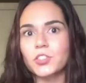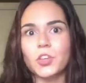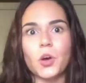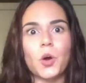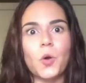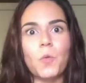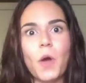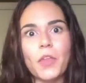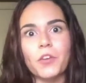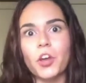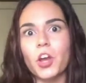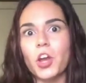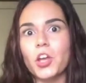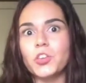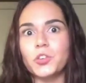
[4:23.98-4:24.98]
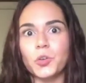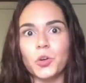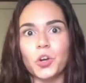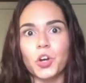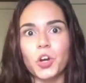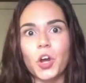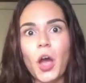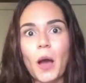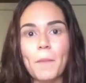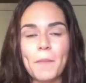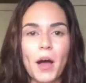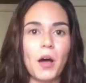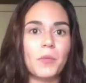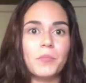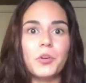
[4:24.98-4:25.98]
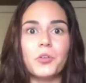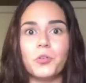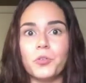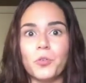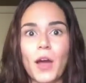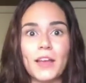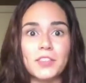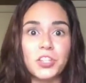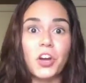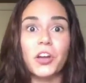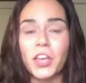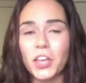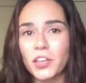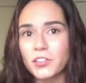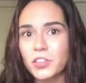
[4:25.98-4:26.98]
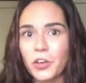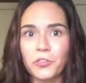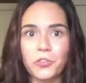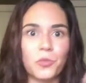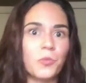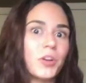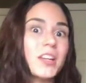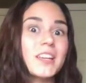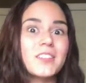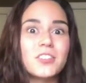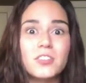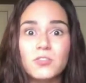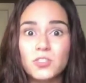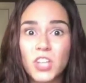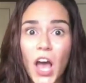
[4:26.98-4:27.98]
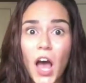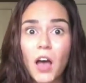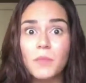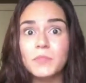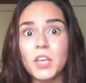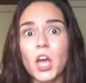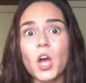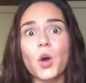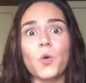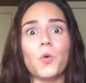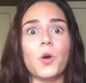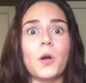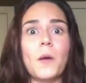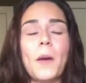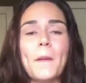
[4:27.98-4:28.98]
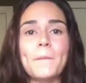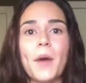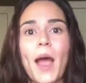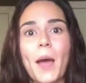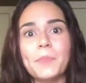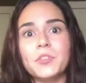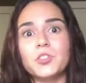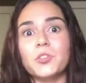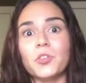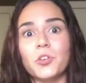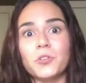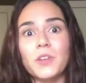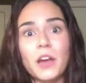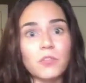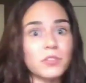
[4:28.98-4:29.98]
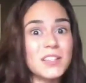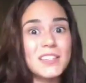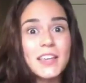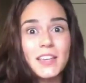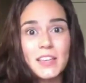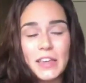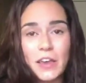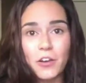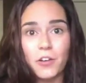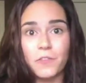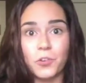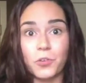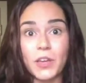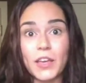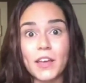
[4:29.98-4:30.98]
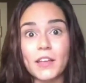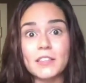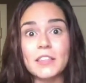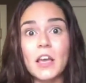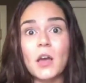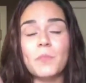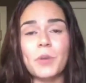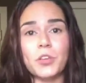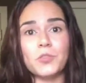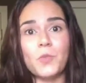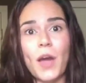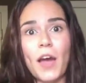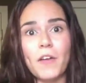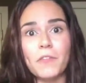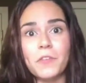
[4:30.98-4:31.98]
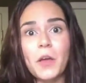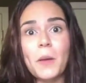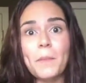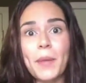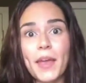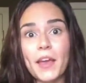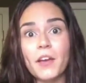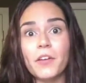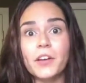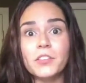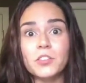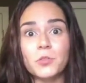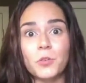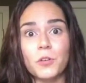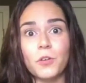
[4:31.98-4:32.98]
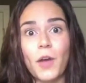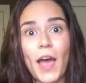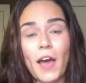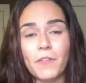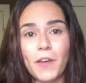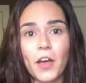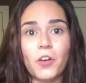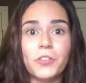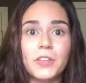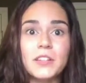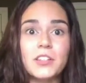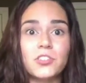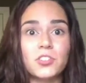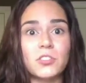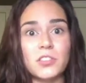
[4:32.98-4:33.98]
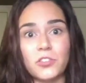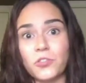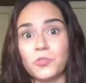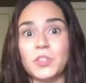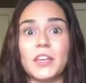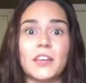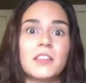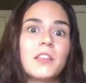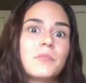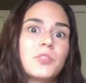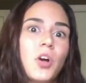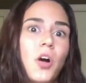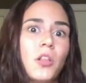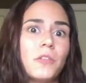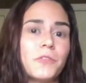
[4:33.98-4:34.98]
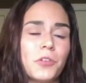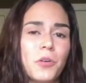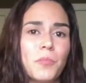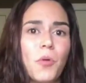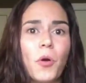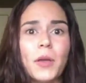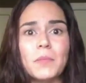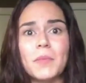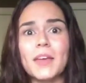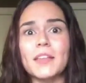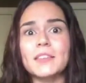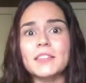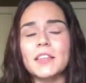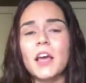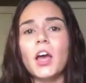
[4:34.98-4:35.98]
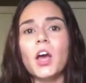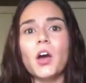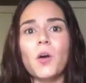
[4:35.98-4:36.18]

So whether you're a mom who has young kids and you're working 2 jobs, or perhaps you're not only taking care of your kids, but you have parents who have health conditions and you're taking them to all of their appointments,